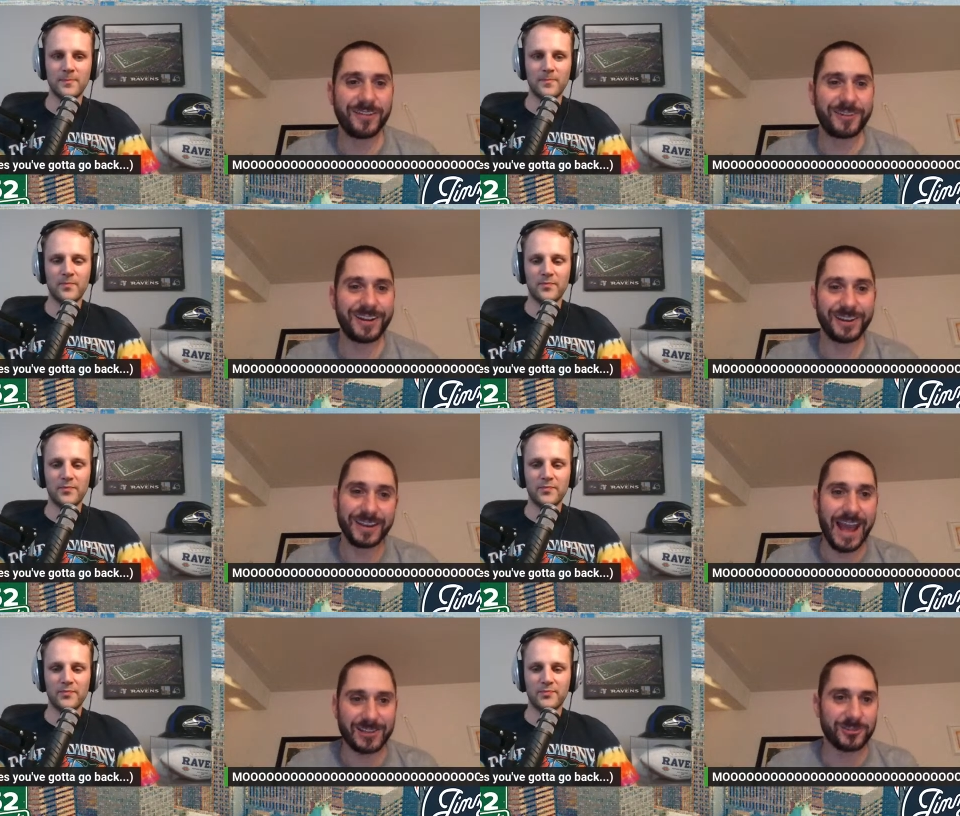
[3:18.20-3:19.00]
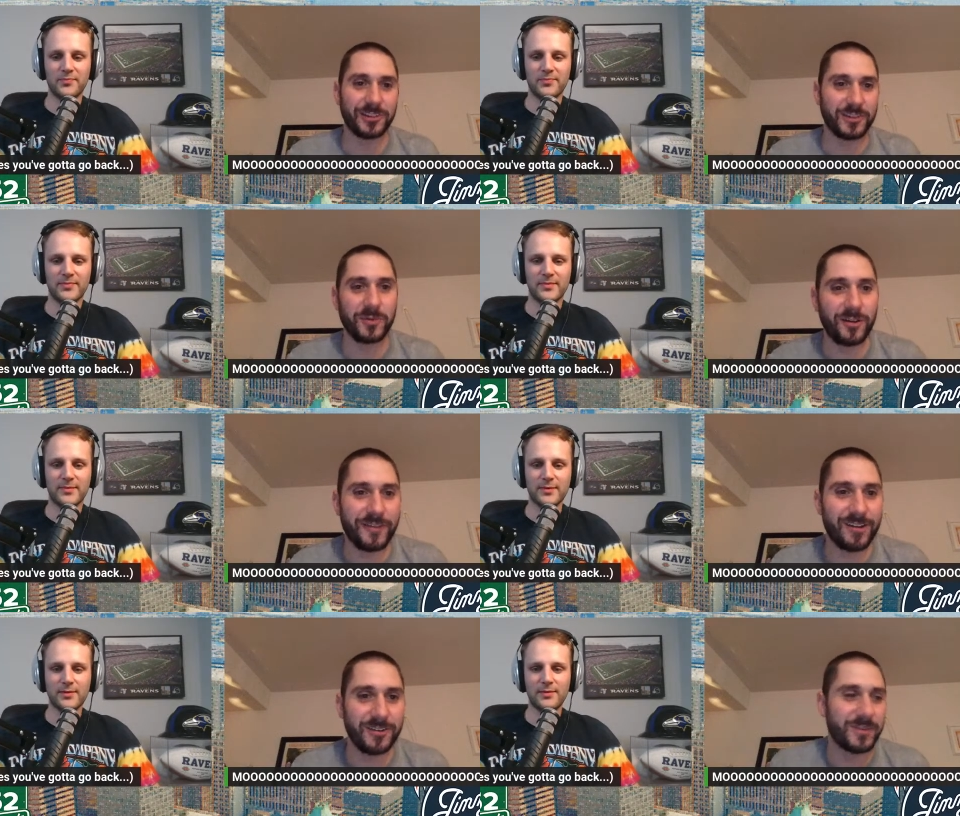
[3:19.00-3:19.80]
Speaker 1: And naturally, the ball
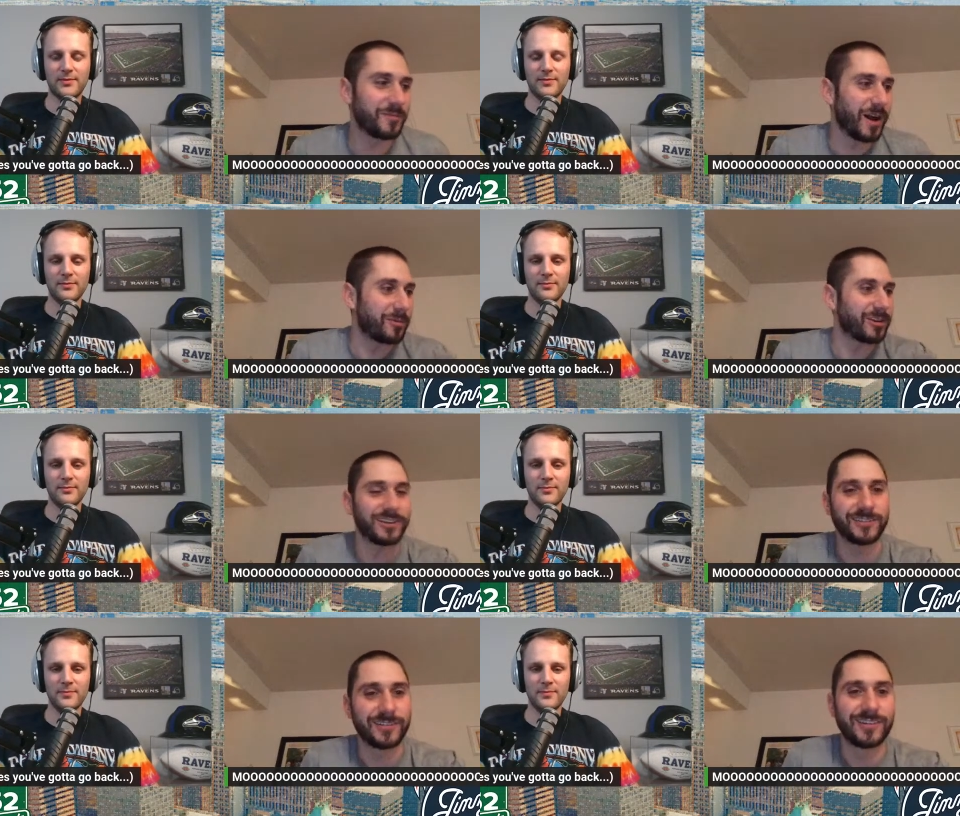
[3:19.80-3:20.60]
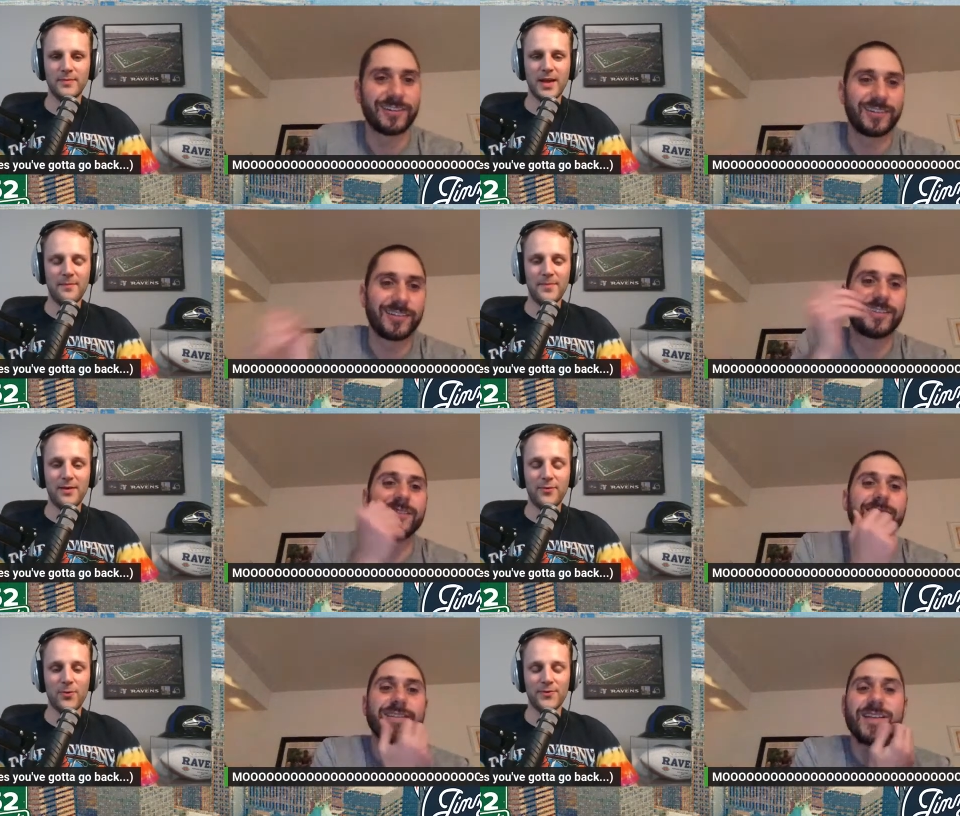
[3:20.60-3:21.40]
found him, and he bobbled it.
Speaker 2: Yeah,
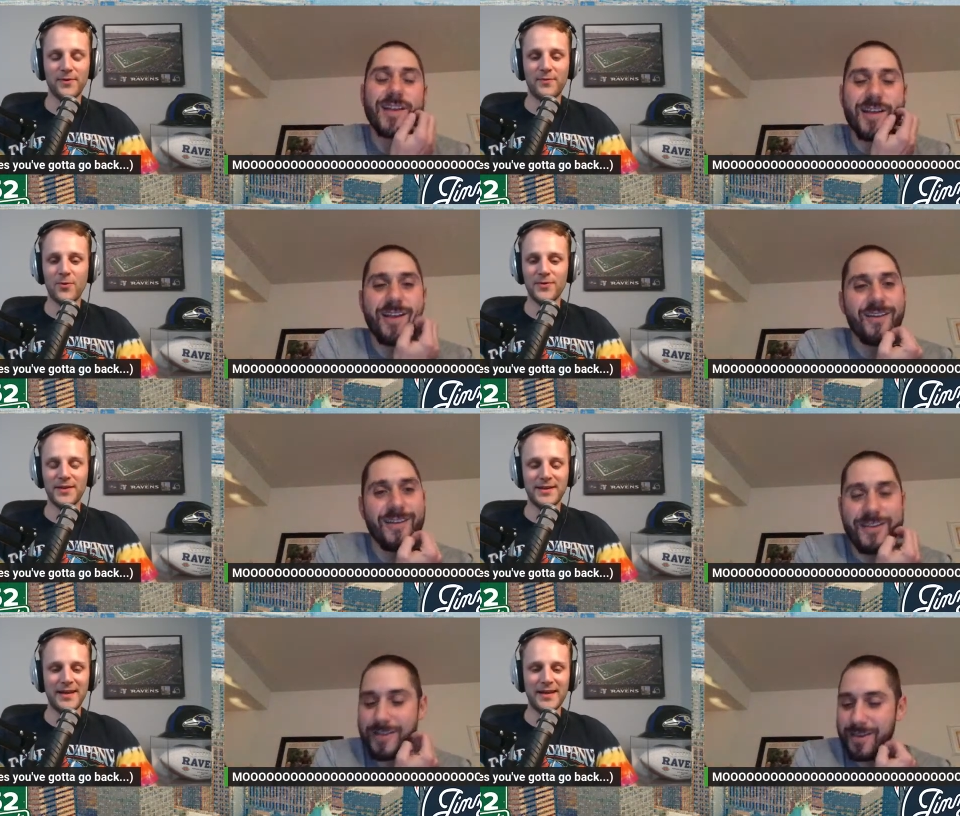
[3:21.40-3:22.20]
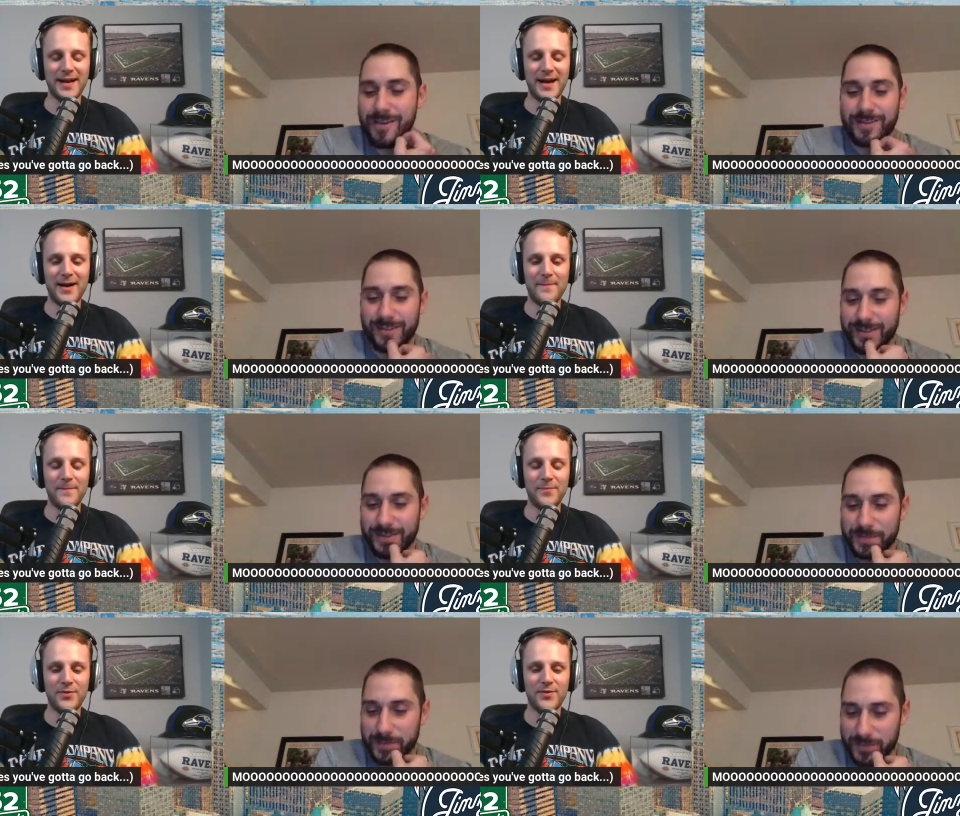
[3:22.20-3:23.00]
of course, of course it did.
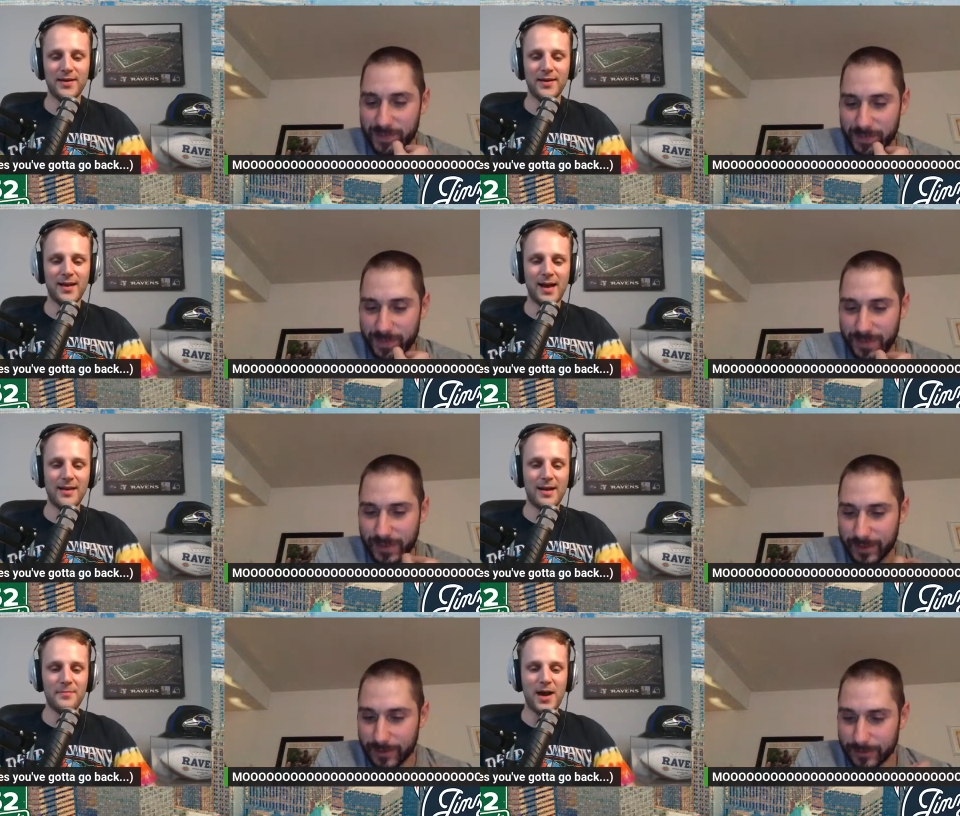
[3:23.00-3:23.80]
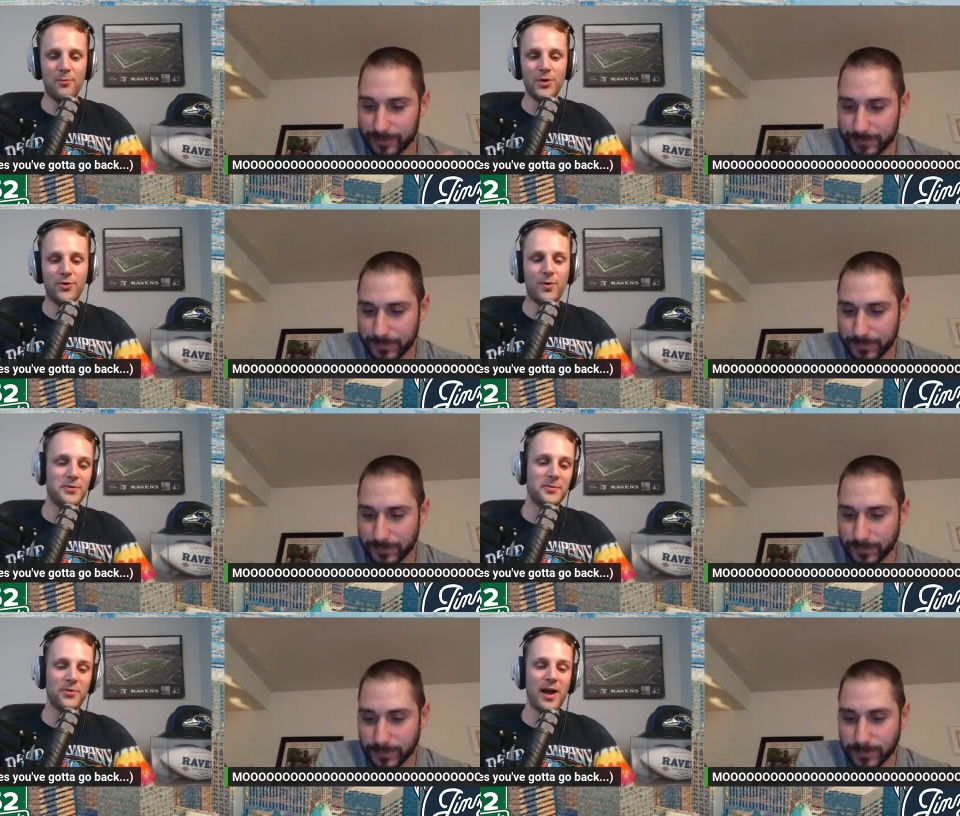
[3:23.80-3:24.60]
Um, just uh, I, I'm not one to
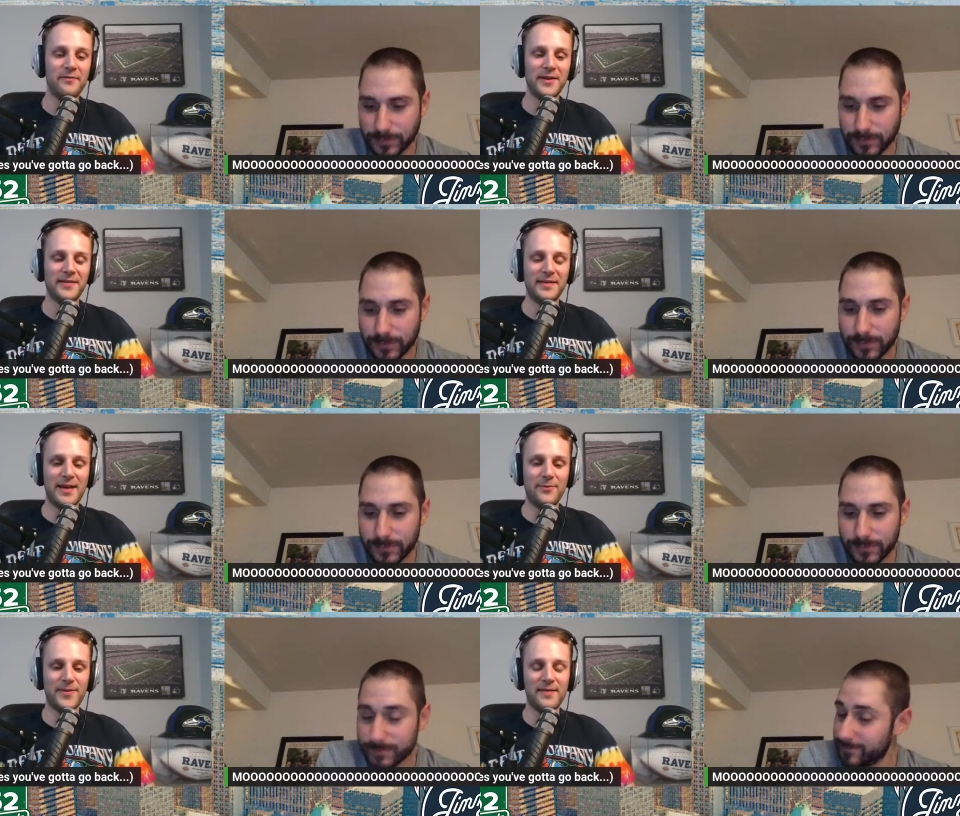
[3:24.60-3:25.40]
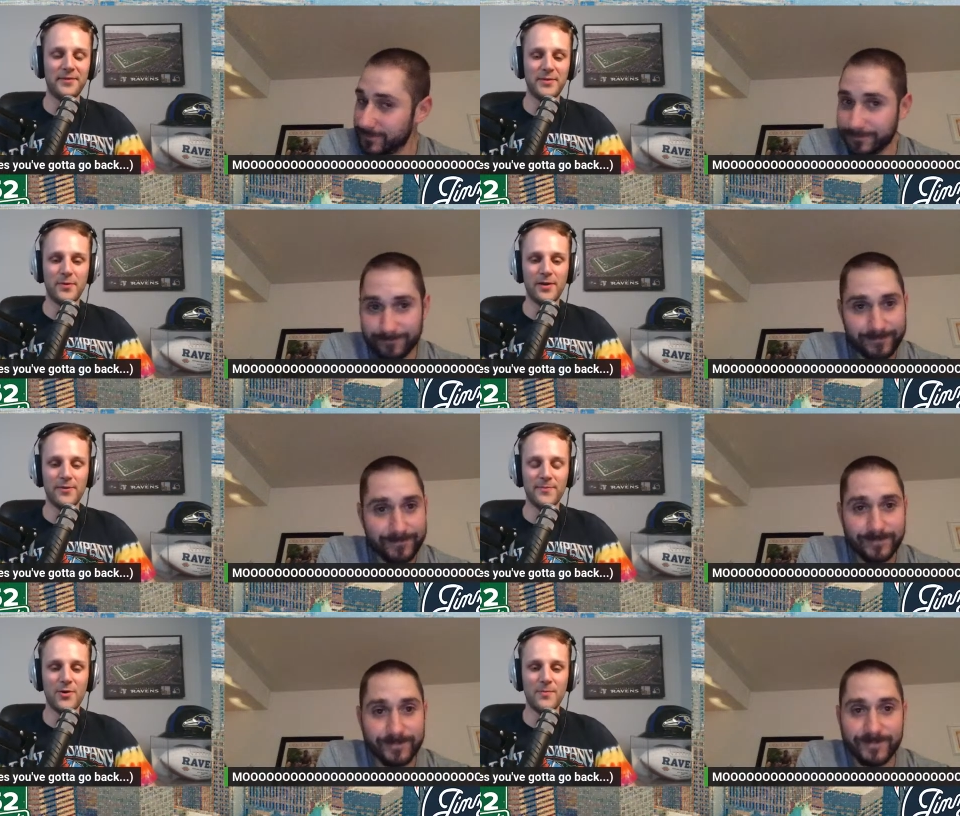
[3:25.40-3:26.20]
question providence, and that was definitely one of
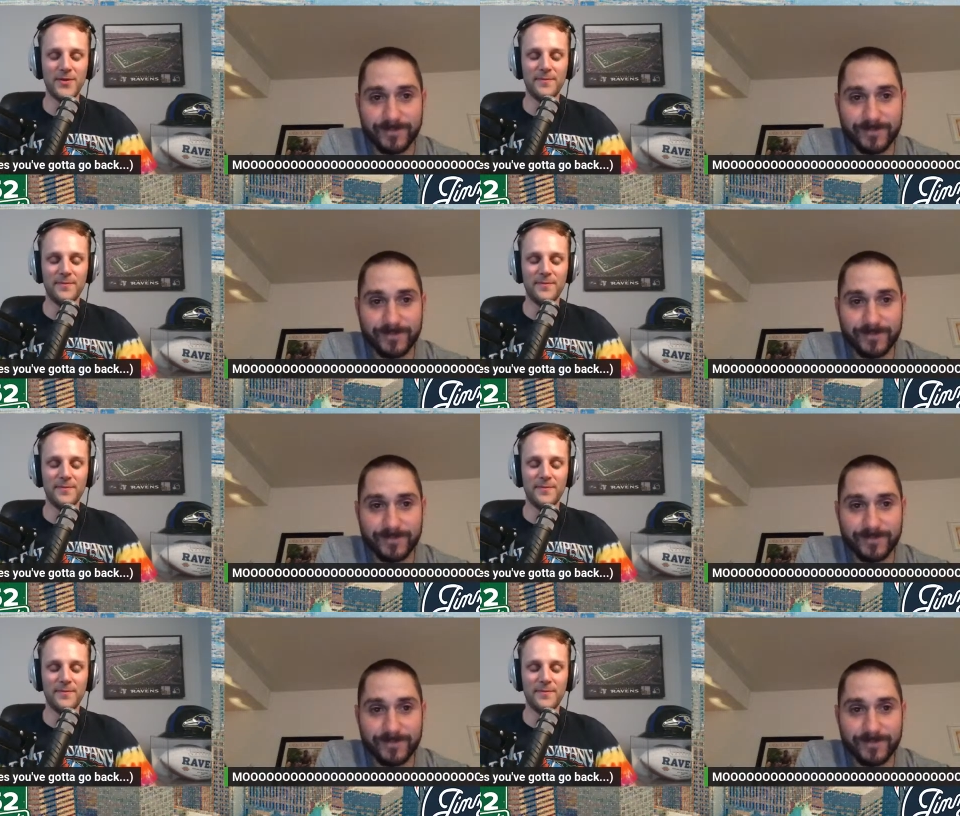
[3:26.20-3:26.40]
those moments.